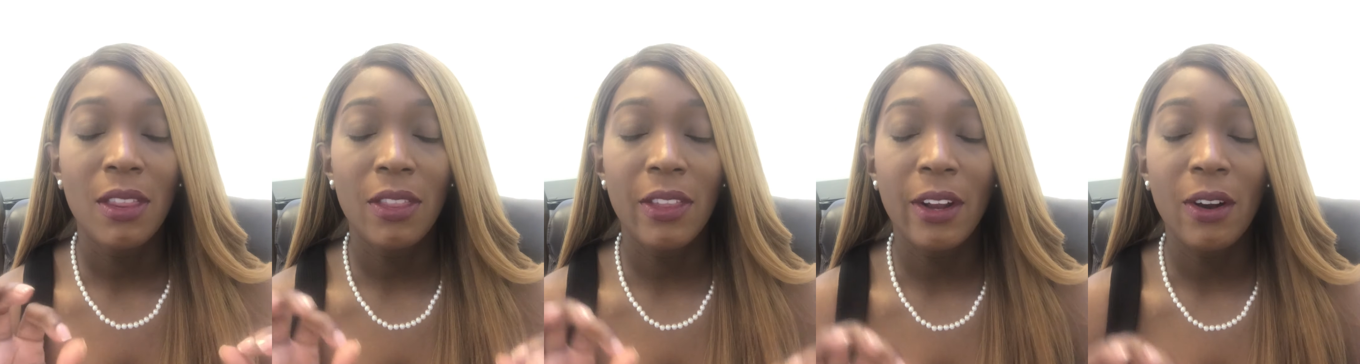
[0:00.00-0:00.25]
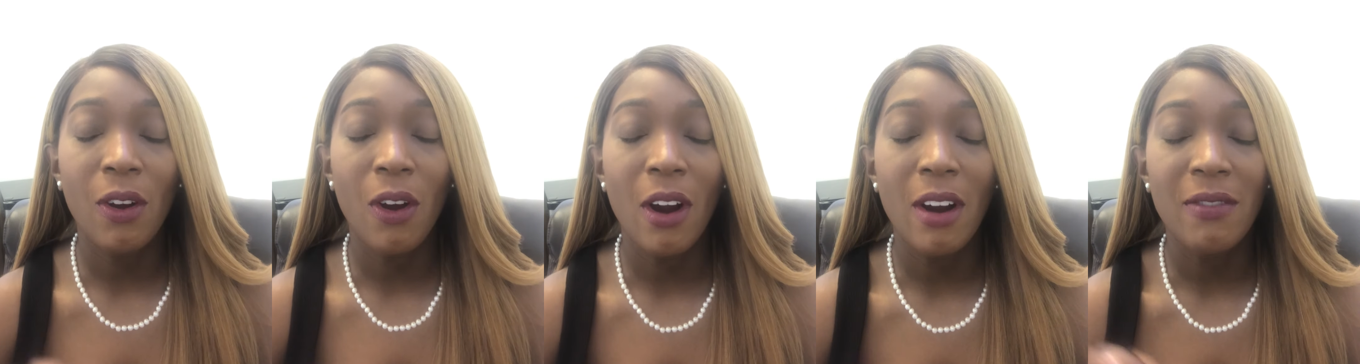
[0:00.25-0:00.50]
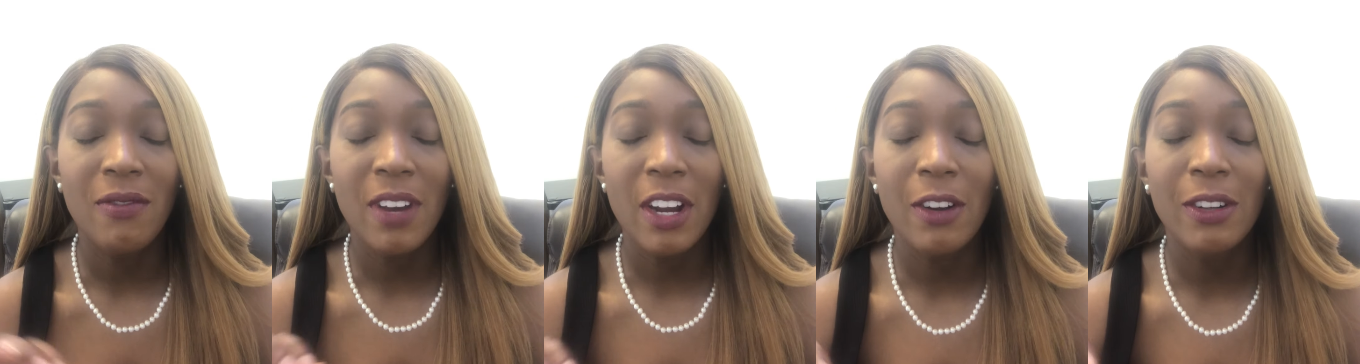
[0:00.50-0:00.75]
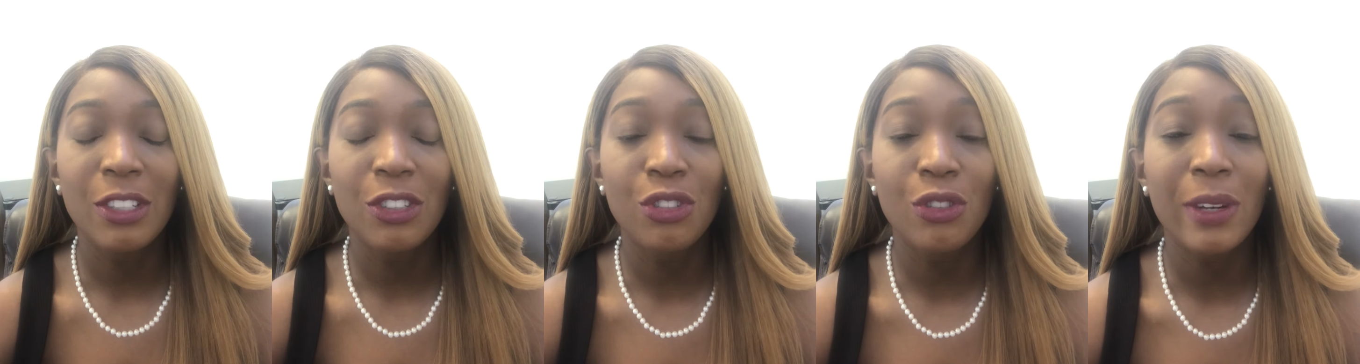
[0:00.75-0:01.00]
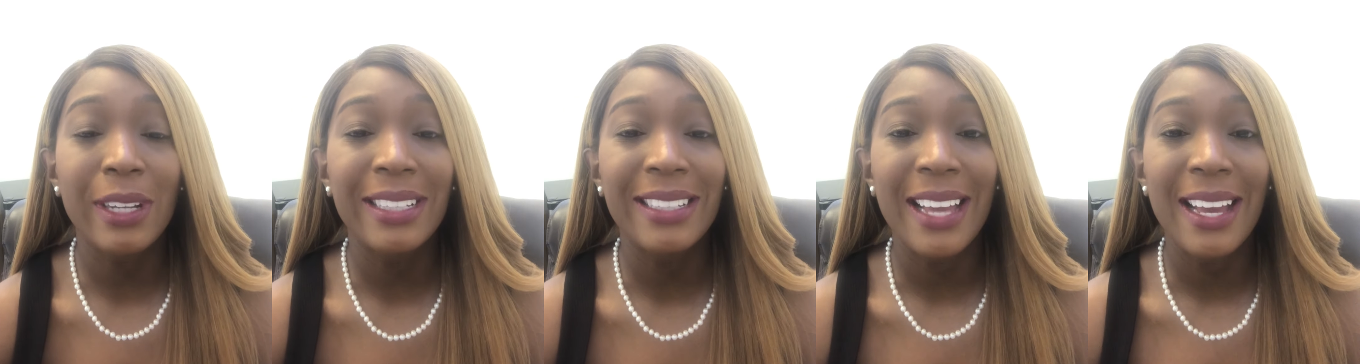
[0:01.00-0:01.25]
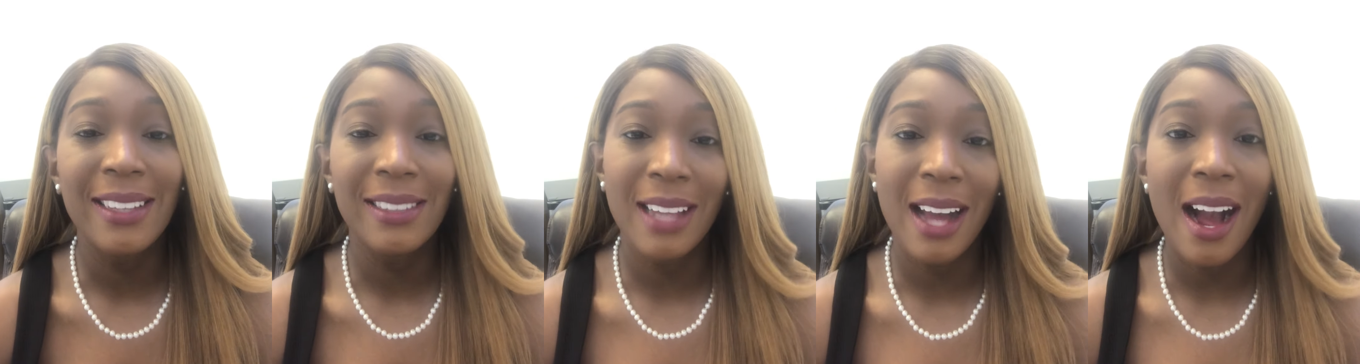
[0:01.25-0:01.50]
There are very strict
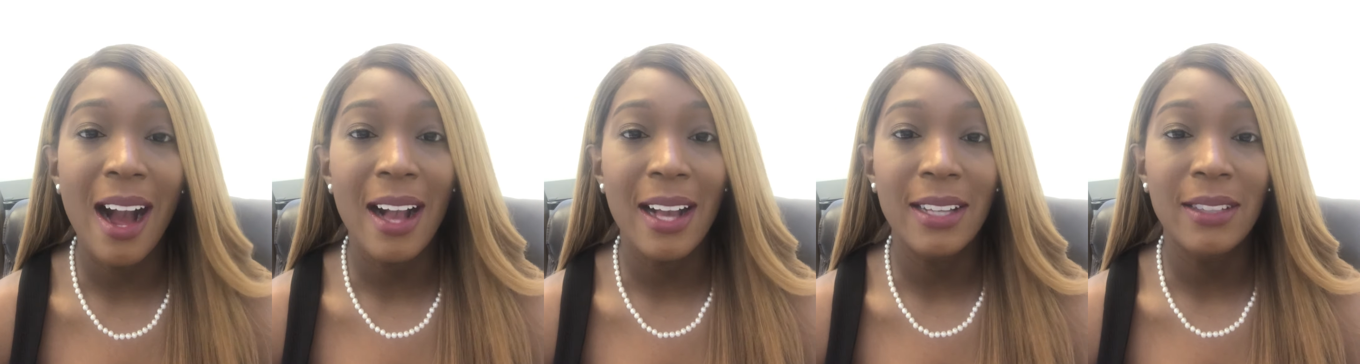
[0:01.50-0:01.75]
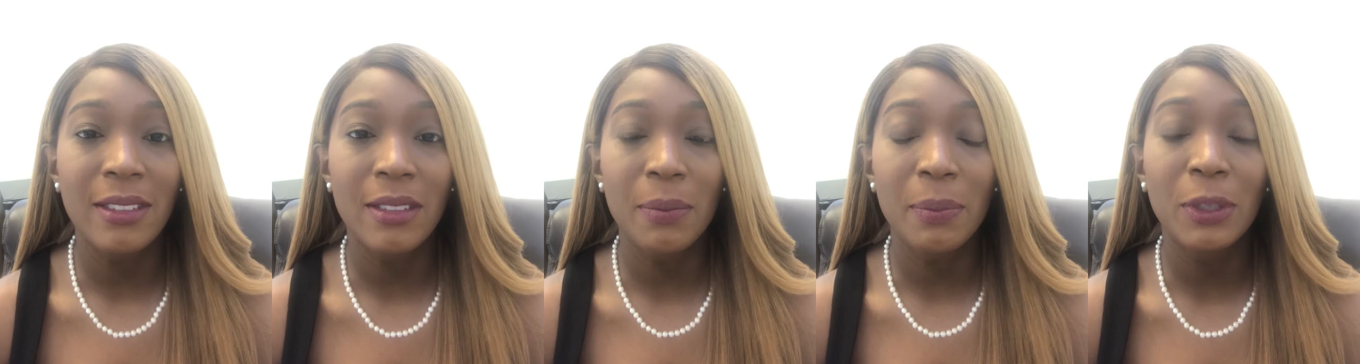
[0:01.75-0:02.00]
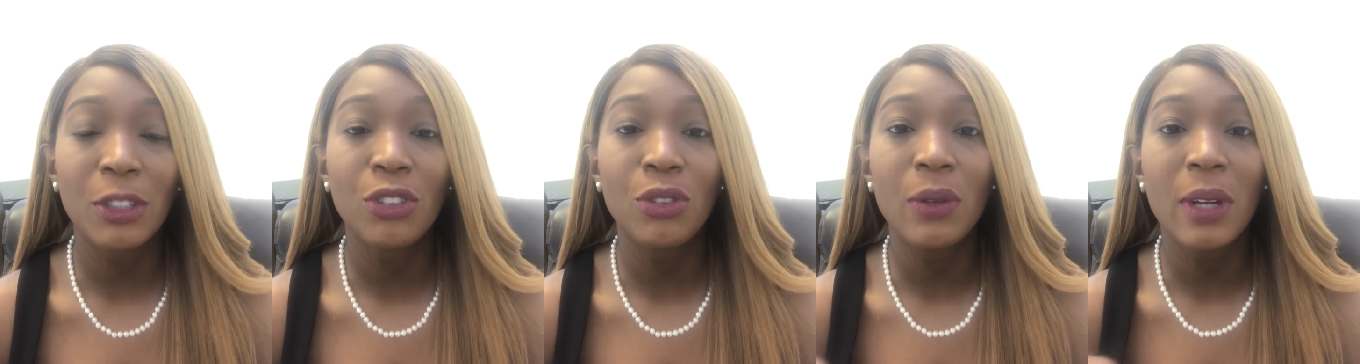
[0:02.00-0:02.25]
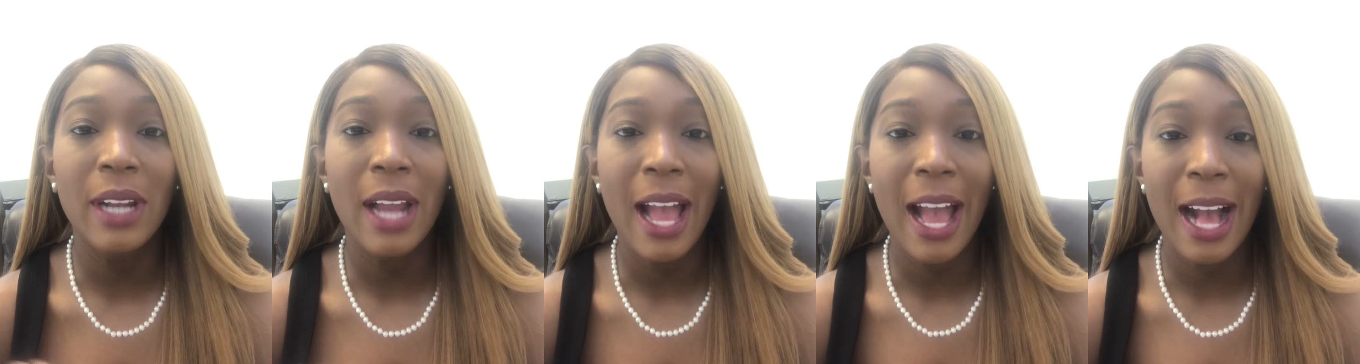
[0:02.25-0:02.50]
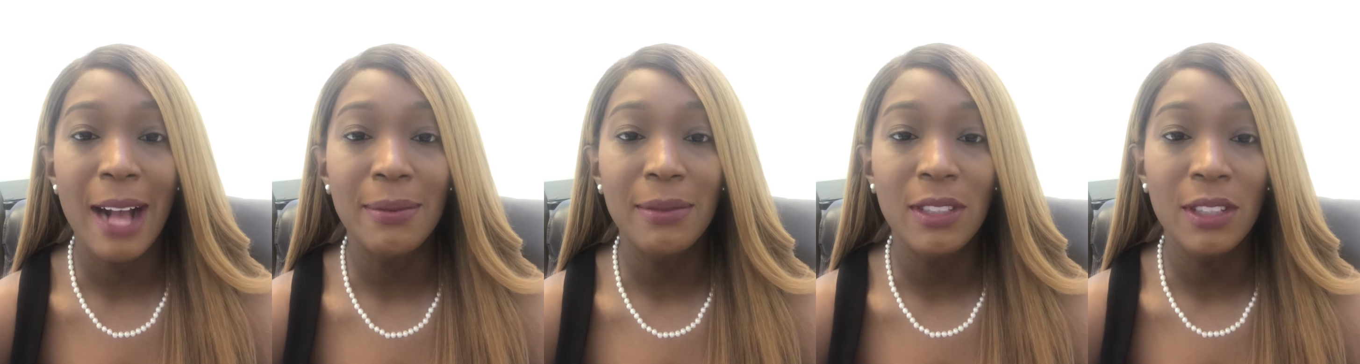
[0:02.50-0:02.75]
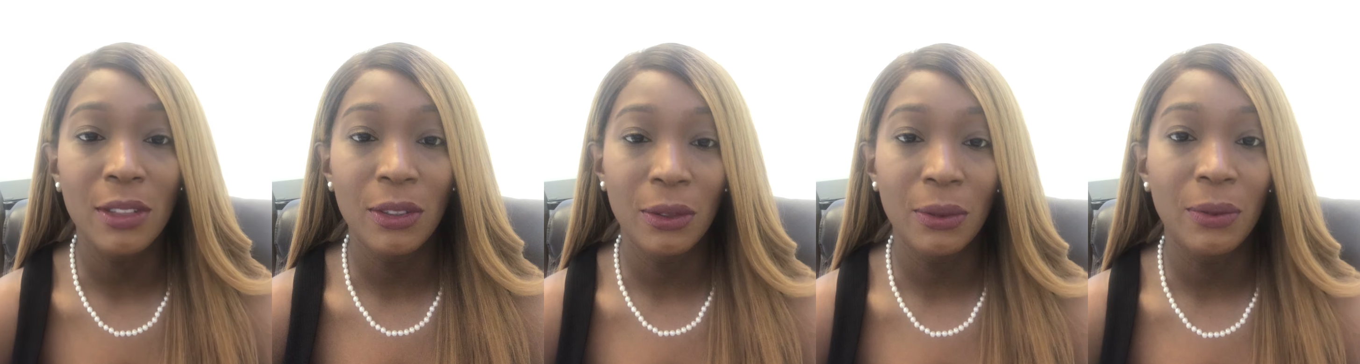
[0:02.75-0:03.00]
deadlines, but you can
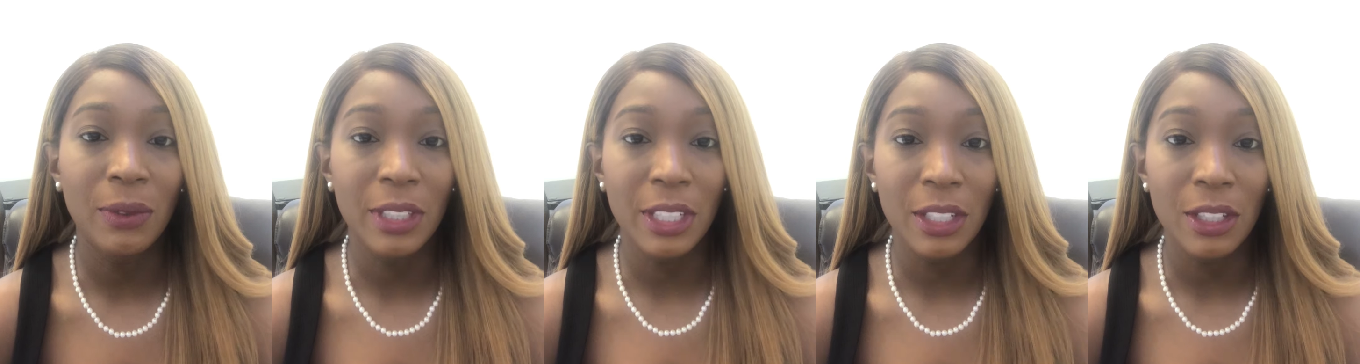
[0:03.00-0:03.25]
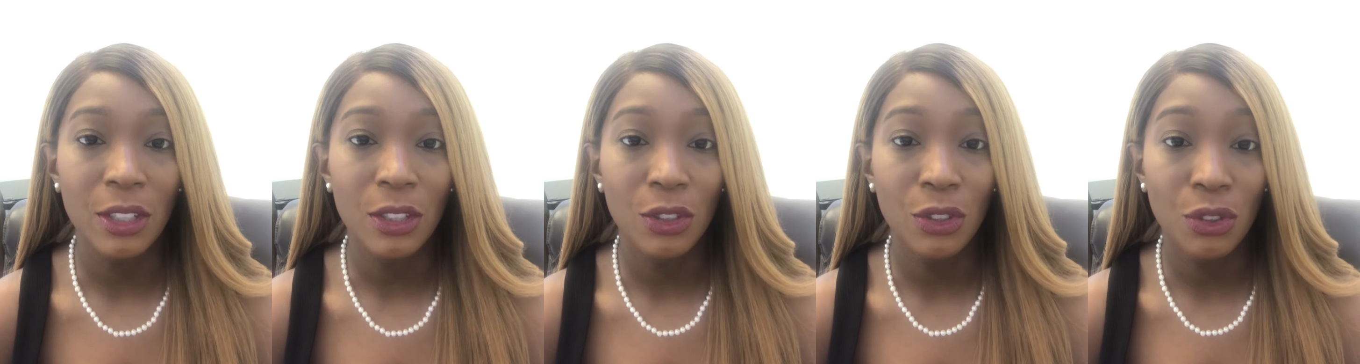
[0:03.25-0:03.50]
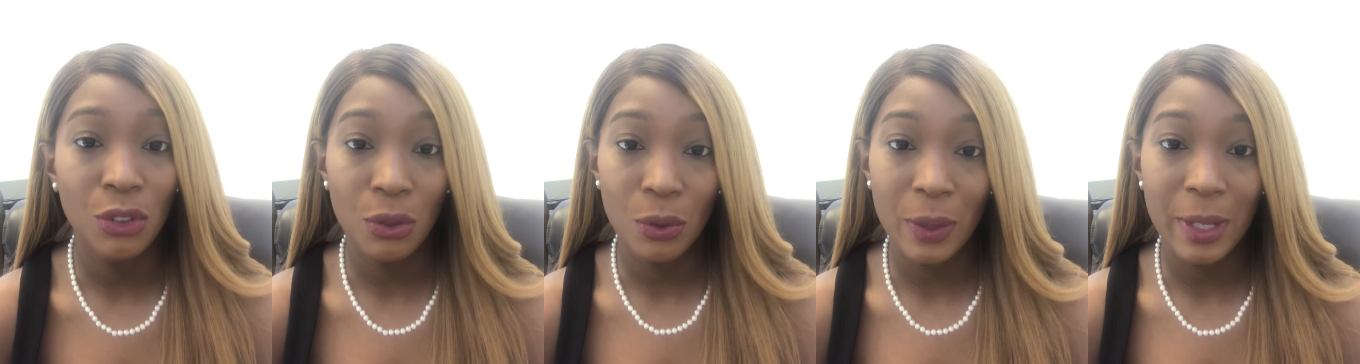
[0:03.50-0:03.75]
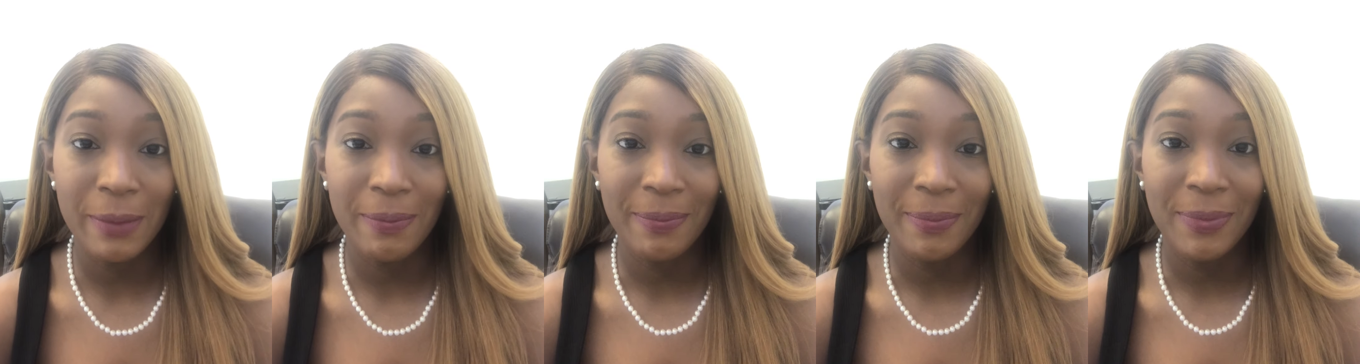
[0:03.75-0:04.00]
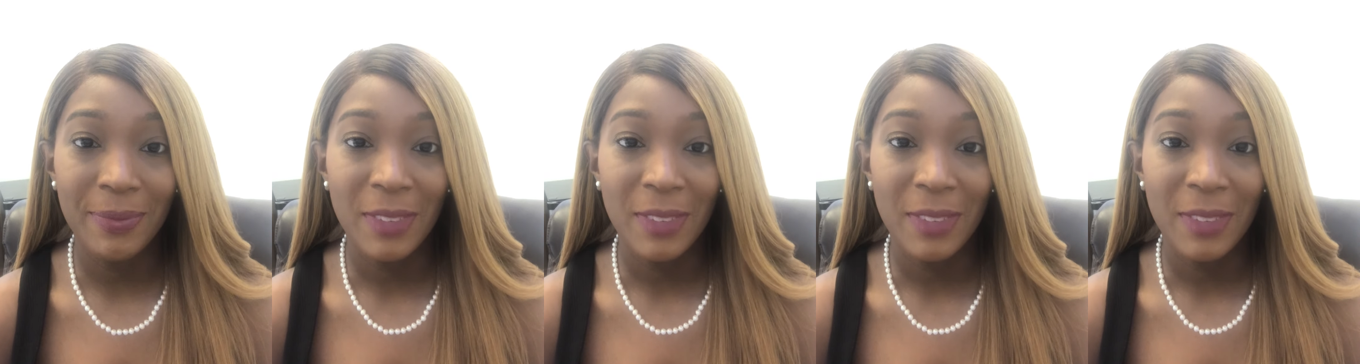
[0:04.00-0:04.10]
absolutely do it.